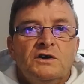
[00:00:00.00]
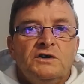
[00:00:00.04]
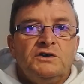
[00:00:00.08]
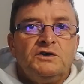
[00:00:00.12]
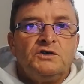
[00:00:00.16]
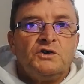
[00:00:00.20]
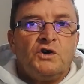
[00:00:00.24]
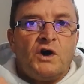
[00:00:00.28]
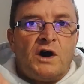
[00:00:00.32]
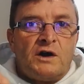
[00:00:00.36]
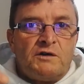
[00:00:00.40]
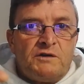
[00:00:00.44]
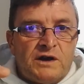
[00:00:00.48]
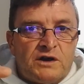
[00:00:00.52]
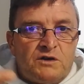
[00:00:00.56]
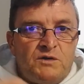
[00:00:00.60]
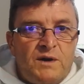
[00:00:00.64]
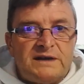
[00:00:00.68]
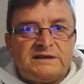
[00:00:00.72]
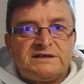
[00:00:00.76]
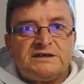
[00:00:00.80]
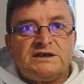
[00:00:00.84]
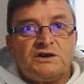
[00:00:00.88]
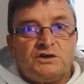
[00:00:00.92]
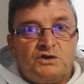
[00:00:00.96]
I
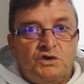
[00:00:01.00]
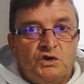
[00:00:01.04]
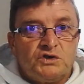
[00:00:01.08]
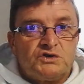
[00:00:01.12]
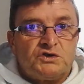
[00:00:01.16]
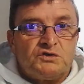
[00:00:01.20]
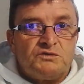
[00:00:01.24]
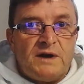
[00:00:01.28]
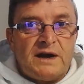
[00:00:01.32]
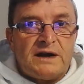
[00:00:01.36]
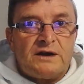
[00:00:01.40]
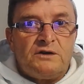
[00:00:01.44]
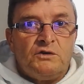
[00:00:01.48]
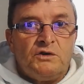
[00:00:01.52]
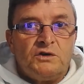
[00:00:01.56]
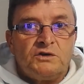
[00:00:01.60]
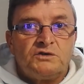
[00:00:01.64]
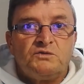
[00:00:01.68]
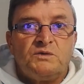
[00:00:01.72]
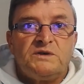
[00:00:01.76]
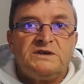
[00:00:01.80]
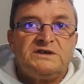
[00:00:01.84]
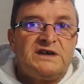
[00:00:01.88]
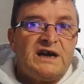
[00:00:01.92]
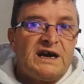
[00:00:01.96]
requested a court of record,
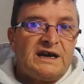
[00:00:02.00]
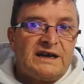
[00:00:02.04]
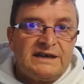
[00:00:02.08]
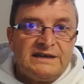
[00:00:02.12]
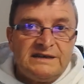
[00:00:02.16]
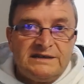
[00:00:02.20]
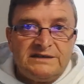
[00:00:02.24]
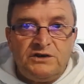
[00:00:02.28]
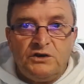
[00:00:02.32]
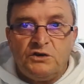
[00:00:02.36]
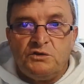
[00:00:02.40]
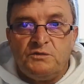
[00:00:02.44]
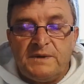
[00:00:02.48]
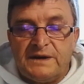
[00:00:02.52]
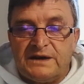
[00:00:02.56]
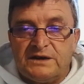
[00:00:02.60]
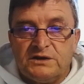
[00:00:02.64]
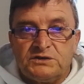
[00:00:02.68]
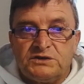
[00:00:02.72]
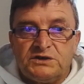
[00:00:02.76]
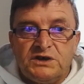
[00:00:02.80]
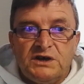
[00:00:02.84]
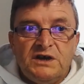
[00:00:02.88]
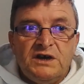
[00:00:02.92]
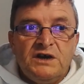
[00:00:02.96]
which I can do
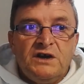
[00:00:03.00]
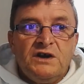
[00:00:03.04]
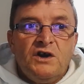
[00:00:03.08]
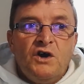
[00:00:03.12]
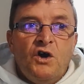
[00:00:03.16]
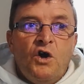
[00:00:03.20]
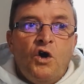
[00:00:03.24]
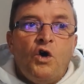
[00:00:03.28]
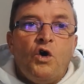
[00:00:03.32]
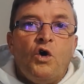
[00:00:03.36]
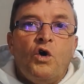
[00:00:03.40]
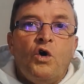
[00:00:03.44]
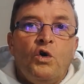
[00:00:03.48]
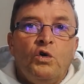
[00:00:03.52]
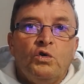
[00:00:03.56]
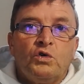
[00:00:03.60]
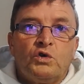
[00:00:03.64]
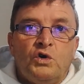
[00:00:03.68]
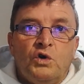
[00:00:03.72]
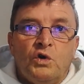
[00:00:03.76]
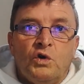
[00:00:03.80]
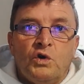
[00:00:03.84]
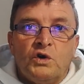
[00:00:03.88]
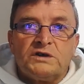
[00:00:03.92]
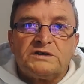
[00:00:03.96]
because all
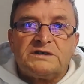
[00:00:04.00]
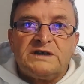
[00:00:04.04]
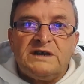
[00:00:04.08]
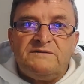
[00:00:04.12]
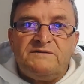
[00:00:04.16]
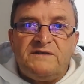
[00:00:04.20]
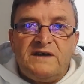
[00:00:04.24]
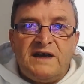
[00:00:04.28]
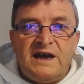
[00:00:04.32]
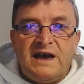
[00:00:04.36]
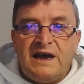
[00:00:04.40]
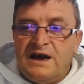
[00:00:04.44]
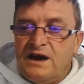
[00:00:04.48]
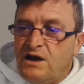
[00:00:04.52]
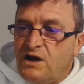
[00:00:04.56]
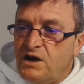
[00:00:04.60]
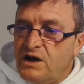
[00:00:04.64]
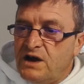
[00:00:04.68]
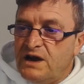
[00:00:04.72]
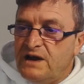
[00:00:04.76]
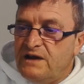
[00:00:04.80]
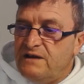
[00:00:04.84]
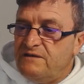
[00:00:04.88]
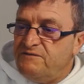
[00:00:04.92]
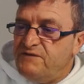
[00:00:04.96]
courts, if
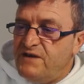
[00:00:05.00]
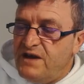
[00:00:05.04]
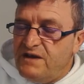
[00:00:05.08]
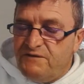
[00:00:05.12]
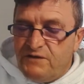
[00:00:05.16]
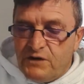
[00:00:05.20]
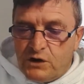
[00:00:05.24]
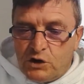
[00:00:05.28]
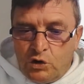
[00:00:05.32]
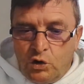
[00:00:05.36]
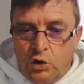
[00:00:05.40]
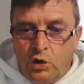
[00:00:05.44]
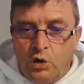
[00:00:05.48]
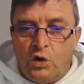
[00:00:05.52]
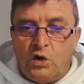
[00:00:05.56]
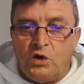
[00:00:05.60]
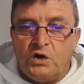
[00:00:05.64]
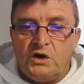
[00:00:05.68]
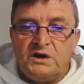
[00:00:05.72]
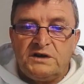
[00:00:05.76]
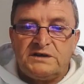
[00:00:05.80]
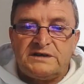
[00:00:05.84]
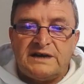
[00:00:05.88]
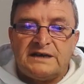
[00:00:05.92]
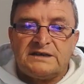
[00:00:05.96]
a
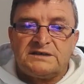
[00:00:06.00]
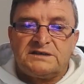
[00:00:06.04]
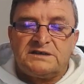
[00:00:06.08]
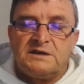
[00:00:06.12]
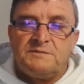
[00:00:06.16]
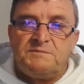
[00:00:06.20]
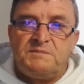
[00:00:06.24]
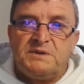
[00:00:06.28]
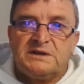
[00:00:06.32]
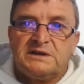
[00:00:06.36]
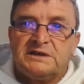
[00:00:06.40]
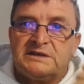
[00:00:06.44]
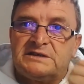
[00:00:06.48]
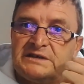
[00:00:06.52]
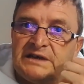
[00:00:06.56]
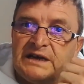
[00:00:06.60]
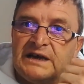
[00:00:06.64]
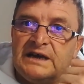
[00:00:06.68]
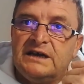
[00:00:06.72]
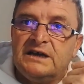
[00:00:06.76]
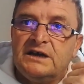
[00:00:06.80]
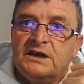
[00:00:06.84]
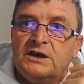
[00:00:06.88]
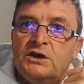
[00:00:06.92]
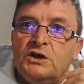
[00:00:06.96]
court has the
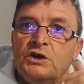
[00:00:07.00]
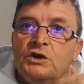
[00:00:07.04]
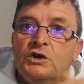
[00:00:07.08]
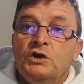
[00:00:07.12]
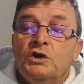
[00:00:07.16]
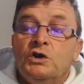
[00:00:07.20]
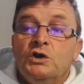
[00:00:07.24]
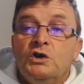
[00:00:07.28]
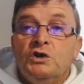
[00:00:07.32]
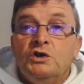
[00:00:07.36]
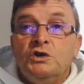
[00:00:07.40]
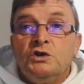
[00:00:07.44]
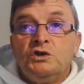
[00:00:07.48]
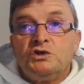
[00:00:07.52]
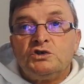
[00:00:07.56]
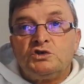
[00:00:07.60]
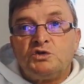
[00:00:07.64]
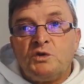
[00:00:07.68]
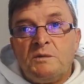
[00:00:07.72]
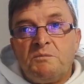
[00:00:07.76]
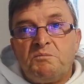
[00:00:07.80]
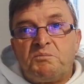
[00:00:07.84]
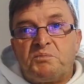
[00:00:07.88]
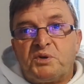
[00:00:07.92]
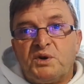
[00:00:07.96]
ability to
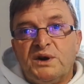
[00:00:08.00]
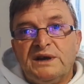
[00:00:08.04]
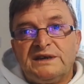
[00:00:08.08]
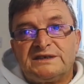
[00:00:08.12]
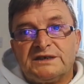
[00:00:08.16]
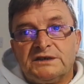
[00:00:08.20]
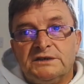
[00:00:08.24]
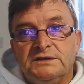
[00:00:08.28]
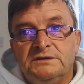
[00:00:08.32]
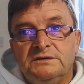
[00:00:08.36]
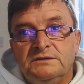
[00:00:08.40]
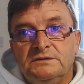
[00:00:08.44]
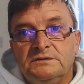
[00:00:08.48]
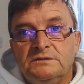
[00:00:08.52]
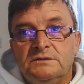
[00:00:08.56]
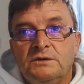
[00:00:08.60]
imprison